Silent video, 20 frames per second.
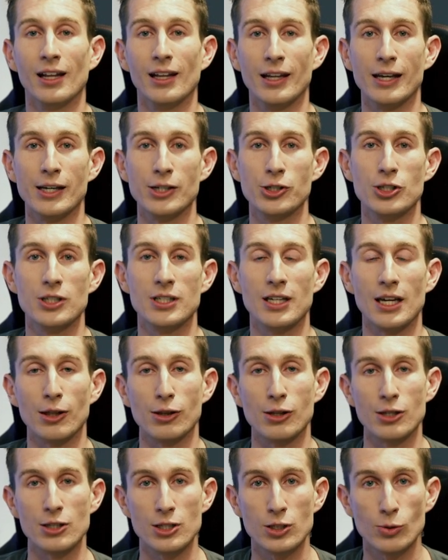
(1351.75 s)
Let's just
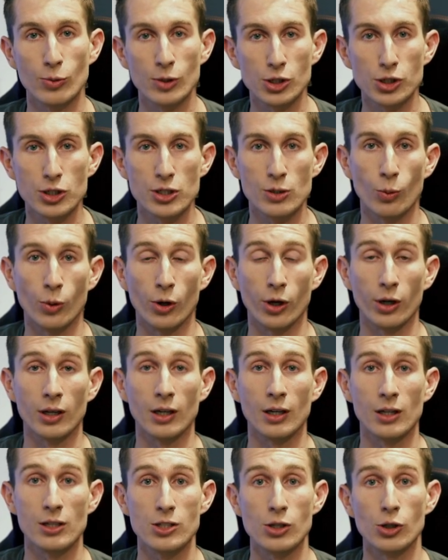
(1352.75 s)
get the switches
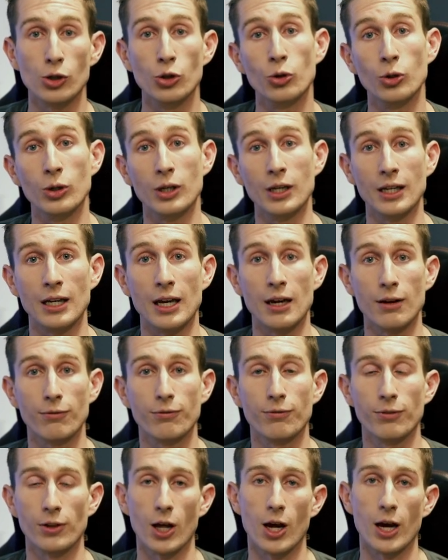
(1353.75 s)
working so you can get
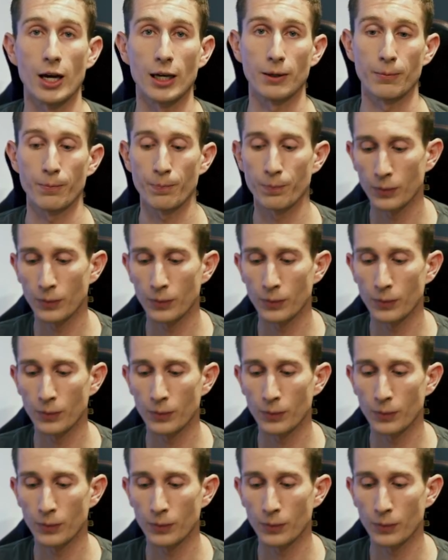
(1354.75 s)
flying.